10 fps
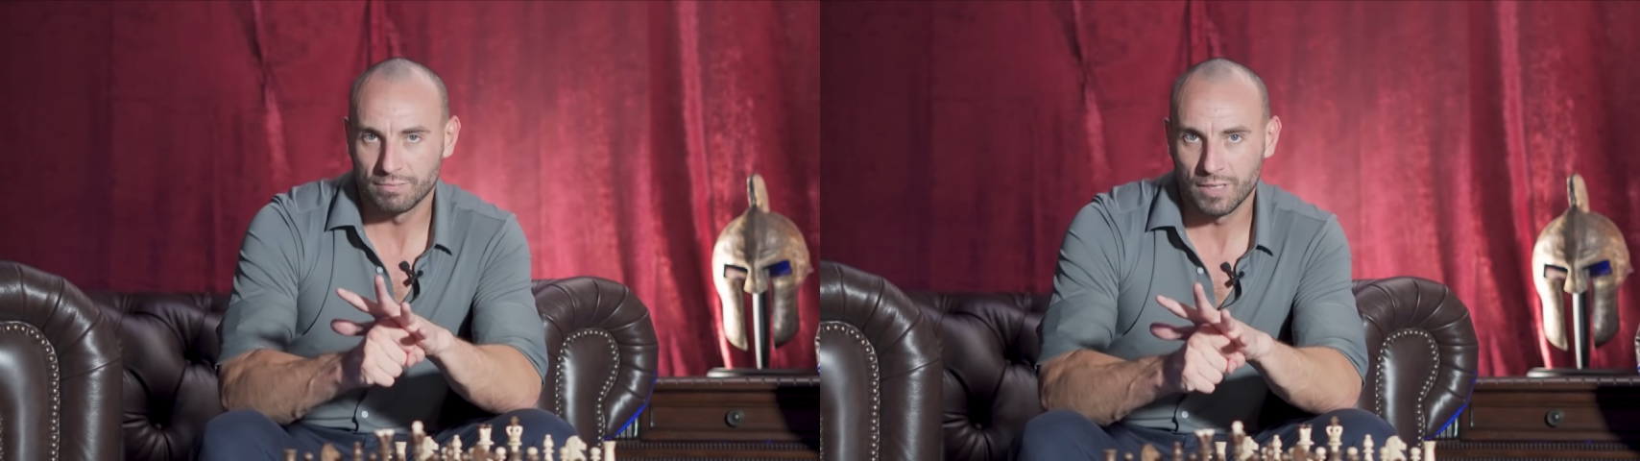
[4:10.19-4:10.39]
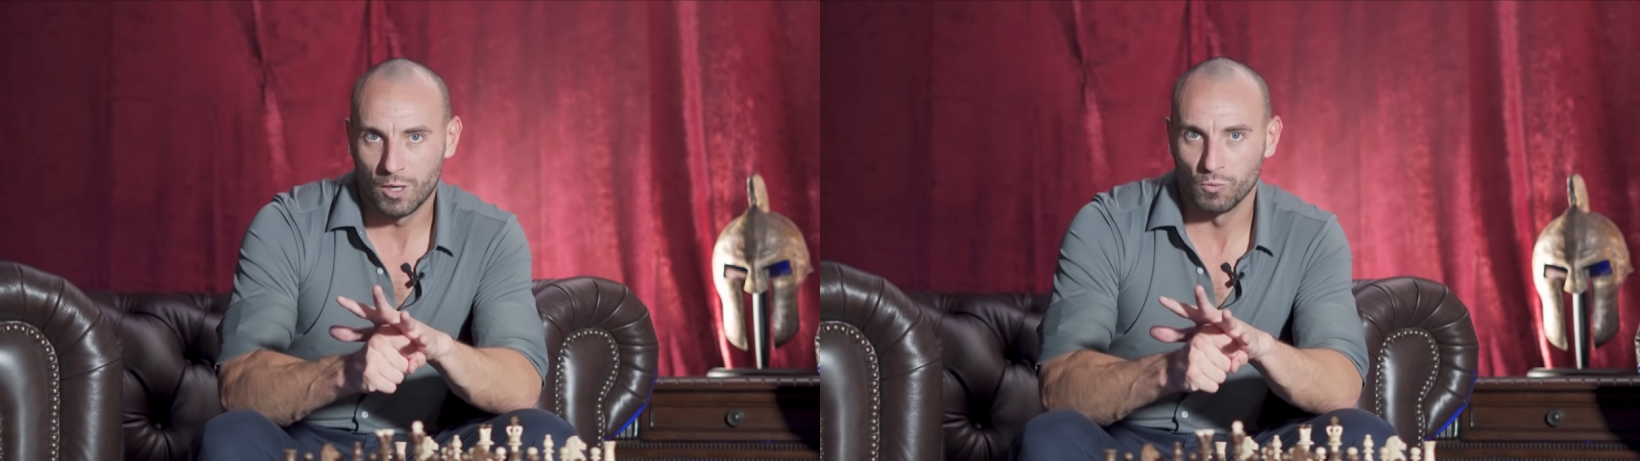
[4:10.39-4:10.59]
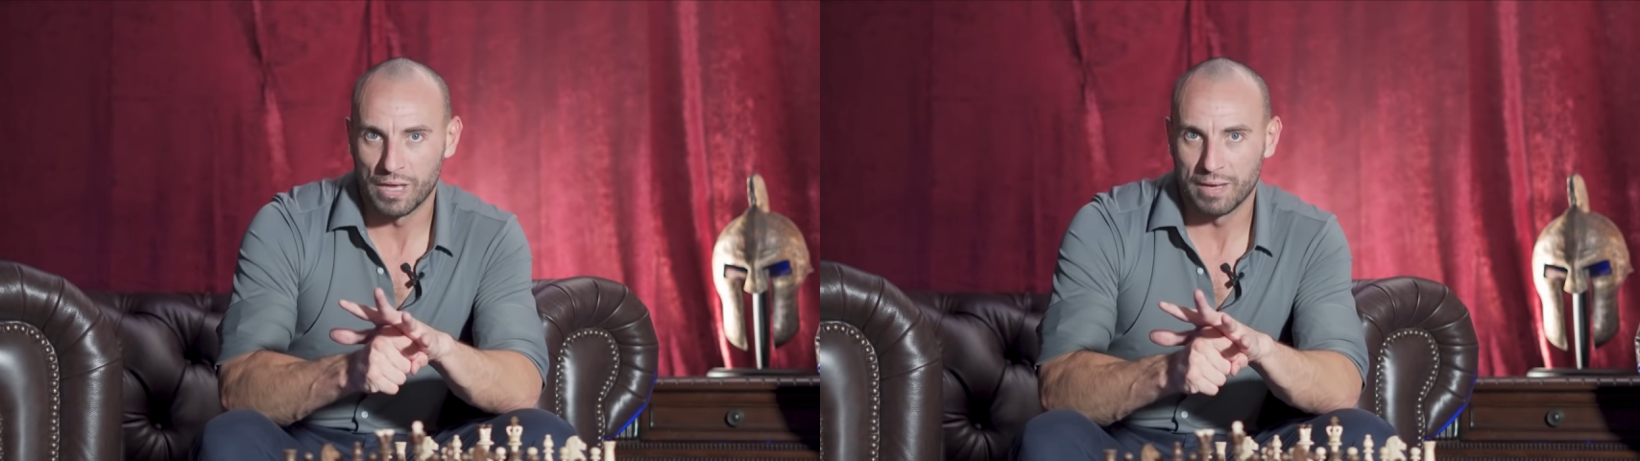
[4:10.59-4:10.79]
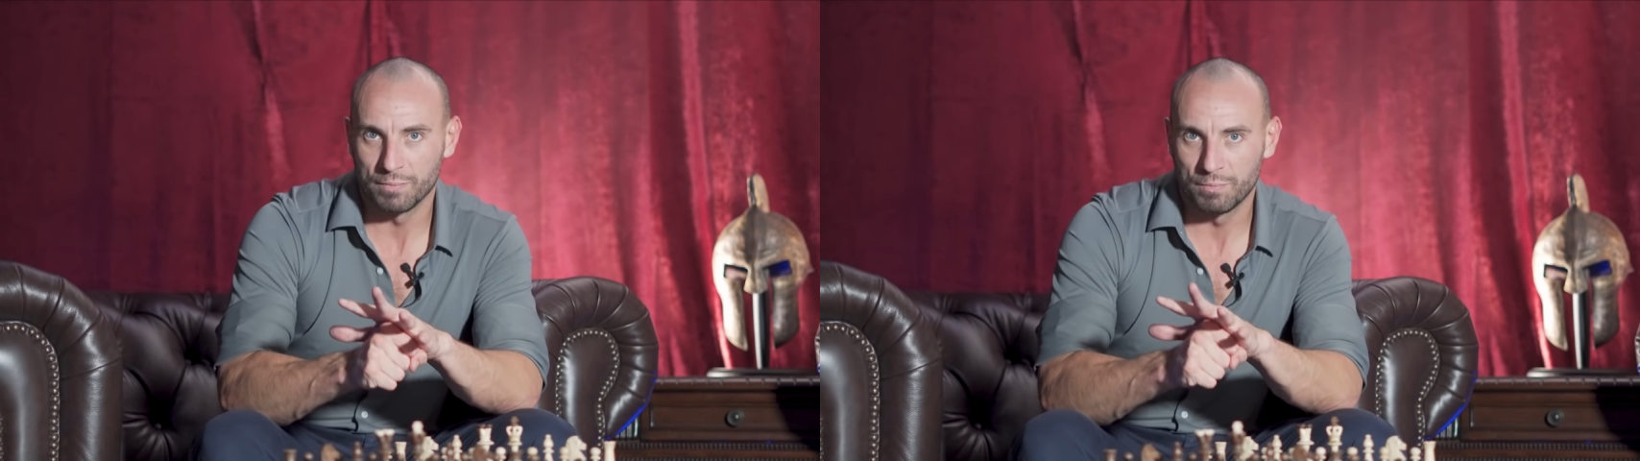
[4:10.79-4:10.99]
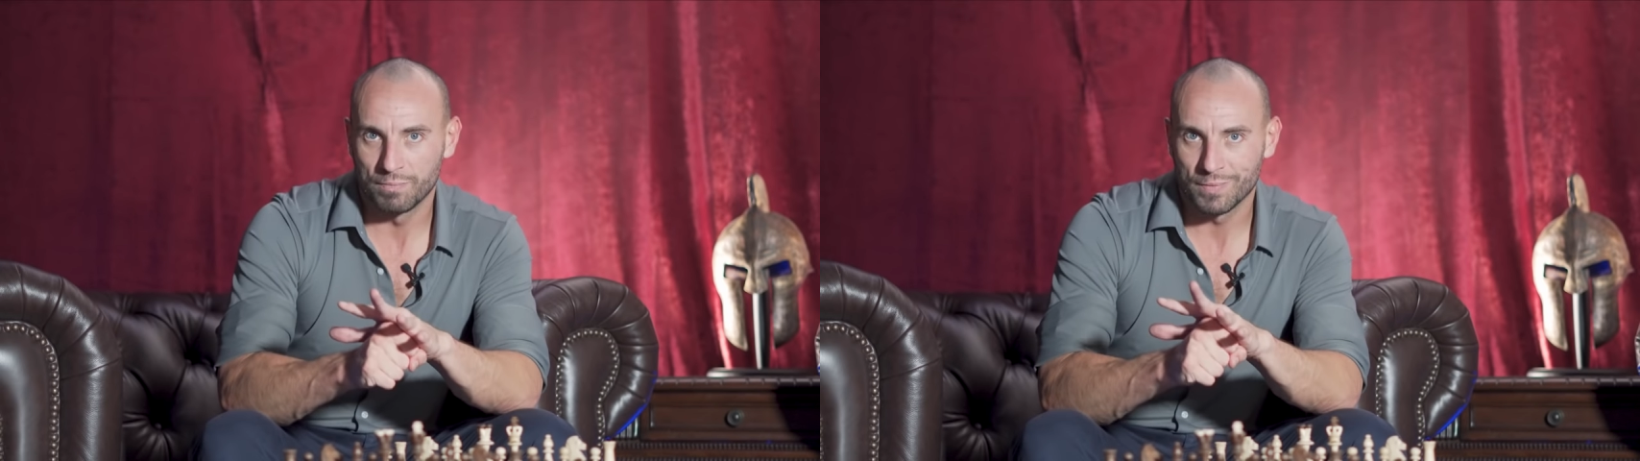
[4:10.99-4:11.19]
hold that
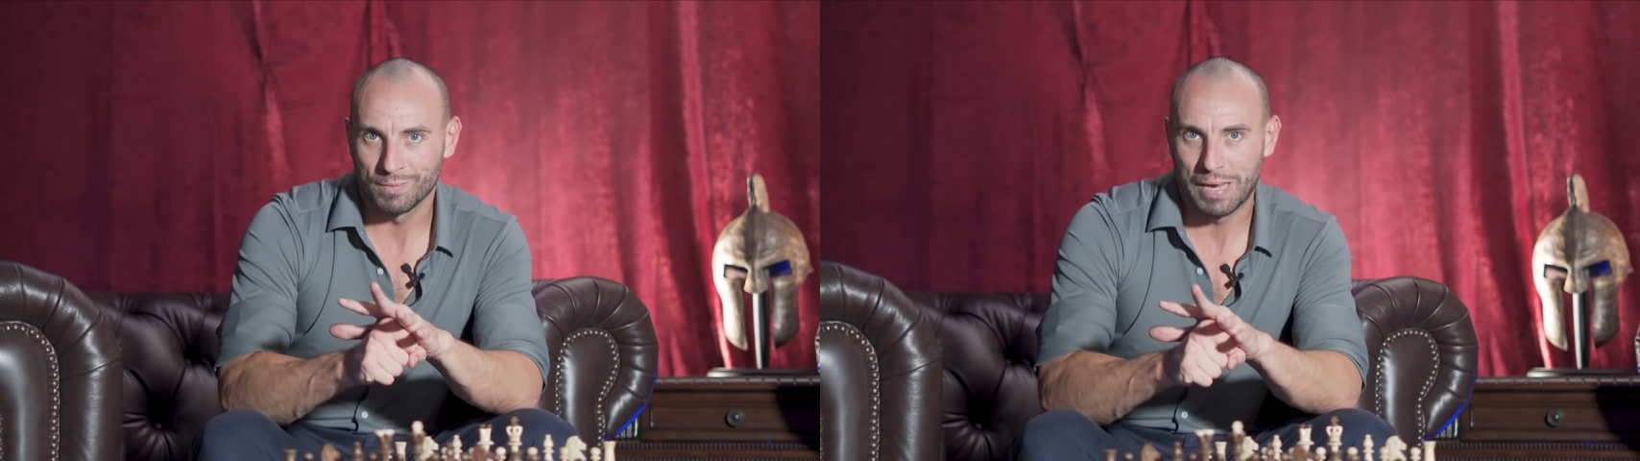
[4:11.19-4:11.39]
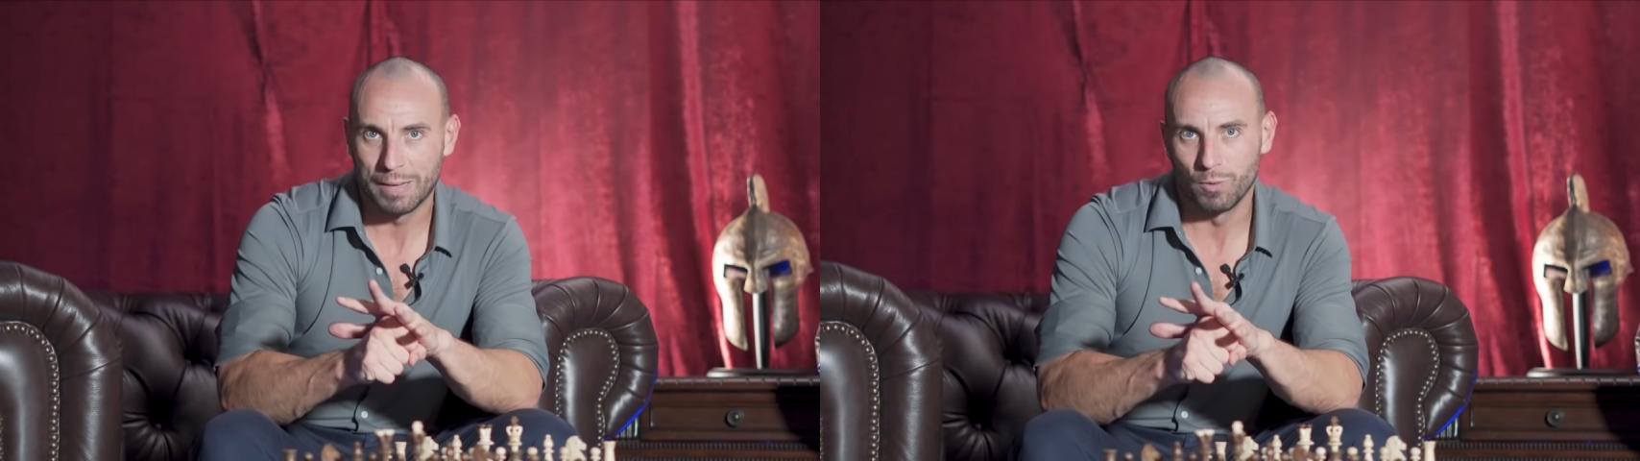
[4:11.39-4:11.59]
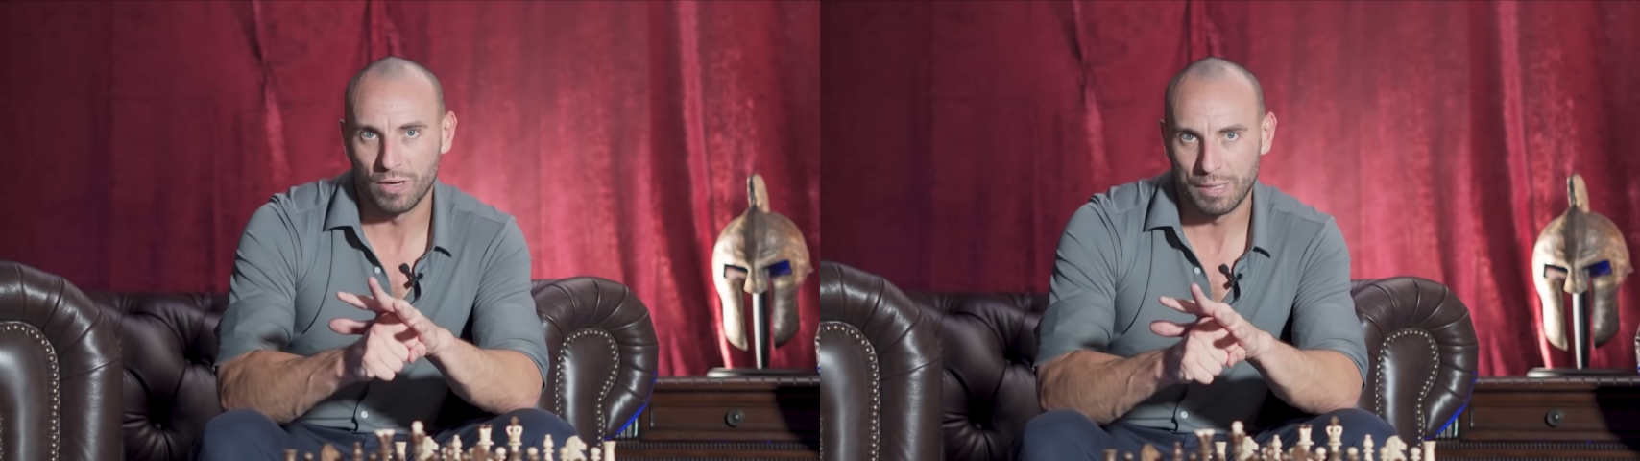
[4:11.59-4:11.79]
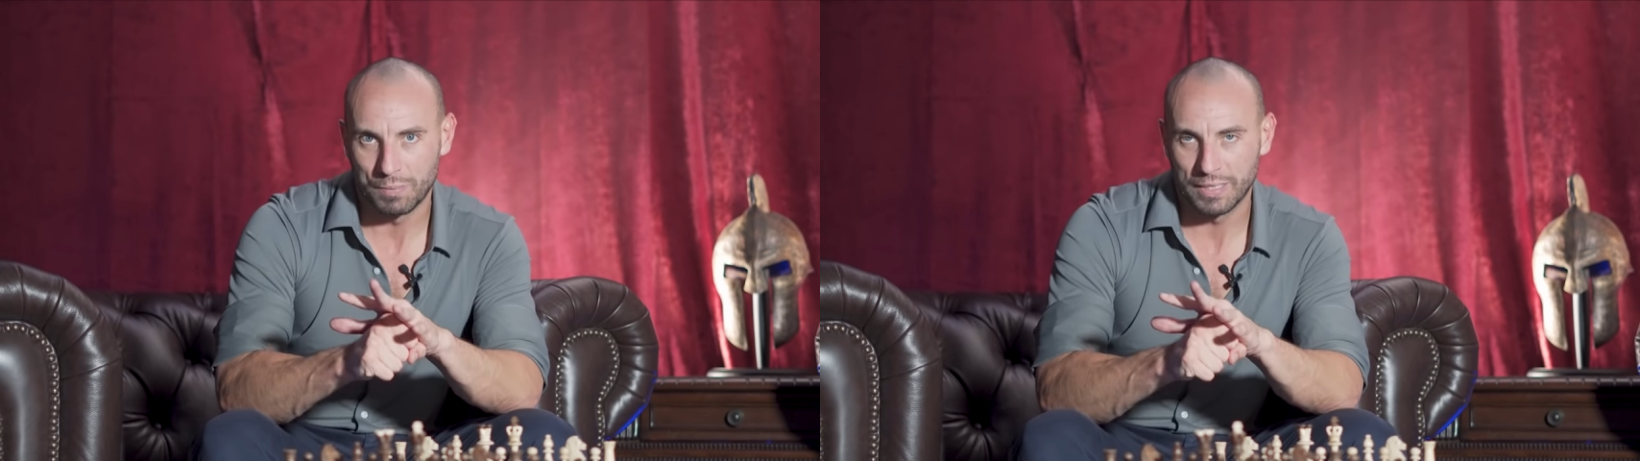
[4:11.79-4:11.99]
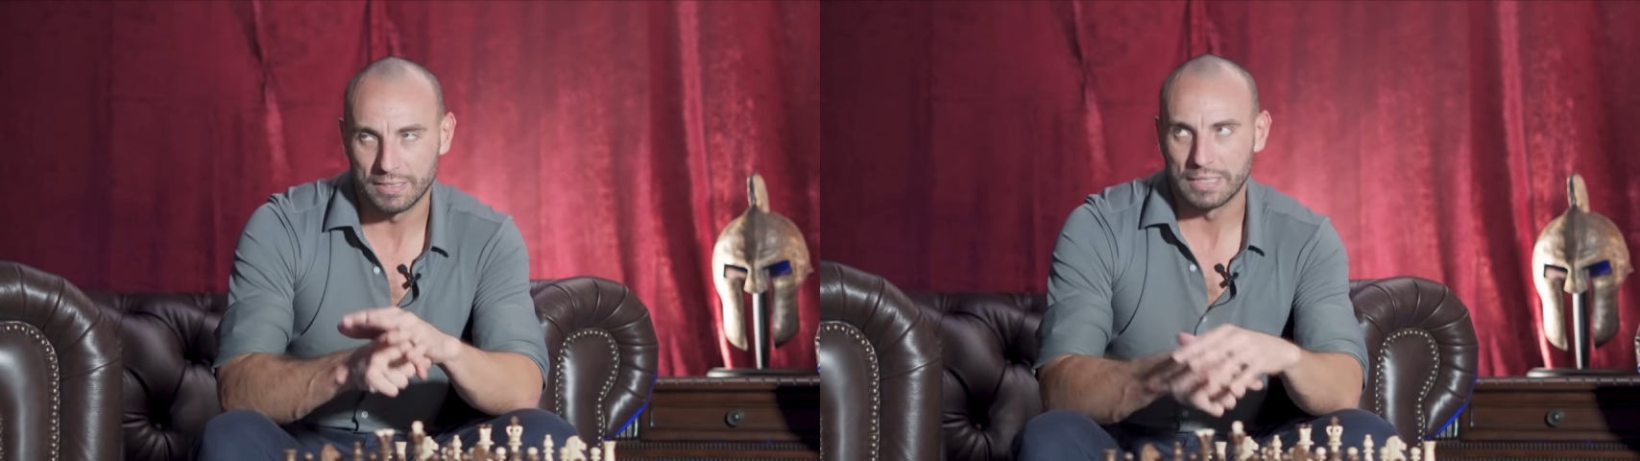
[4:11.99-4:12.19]
bad boy in
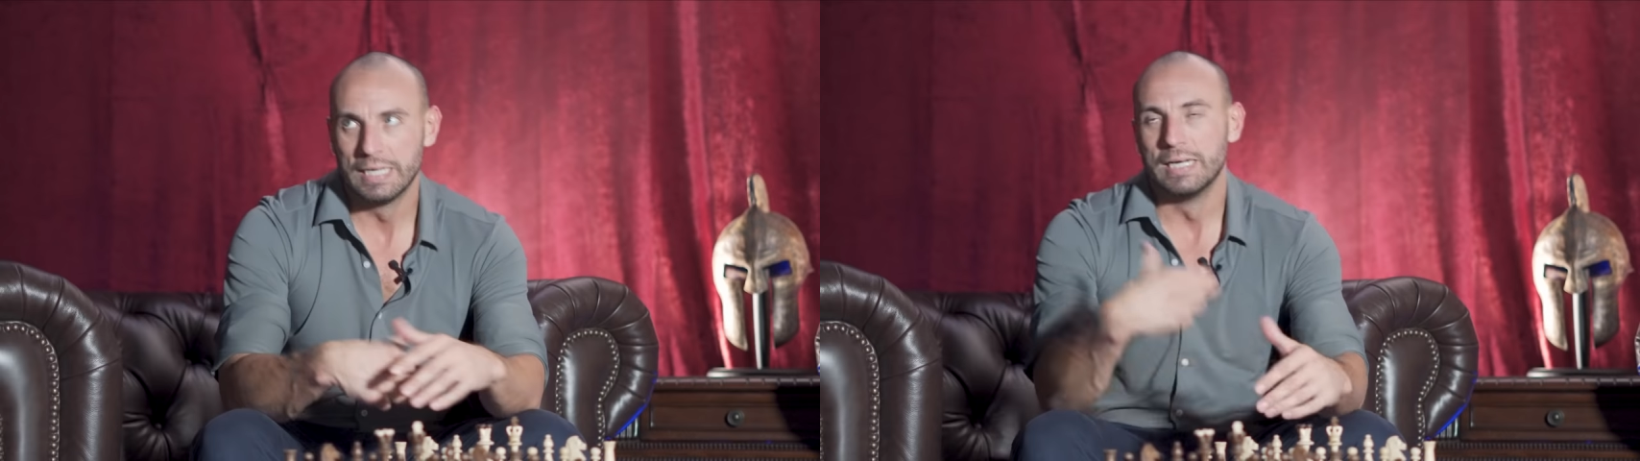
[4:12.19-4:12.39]
place.